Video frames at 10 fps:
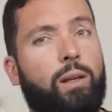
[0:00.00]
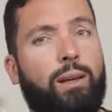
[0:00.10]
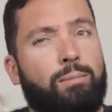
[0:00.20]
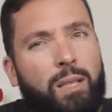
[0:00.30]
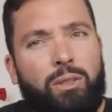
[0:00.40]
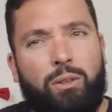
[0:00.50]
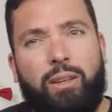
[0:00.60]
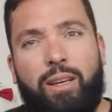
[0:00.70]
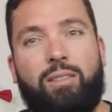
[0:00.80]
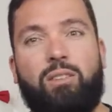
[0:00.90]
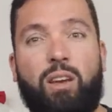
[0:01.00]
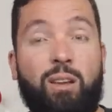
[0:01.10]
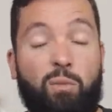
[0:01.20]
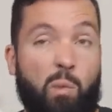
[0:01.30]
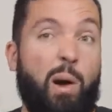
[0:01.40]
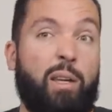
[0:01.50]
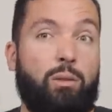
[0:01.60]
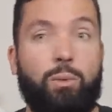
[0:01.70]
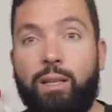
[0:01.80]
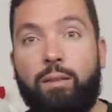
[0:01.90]
what a module is and
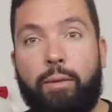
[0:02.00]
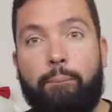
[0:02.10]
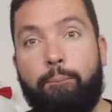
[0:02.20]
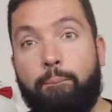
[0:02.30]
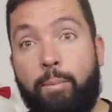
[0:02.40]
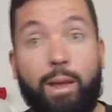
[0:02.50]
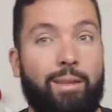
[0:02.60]
why do we need them.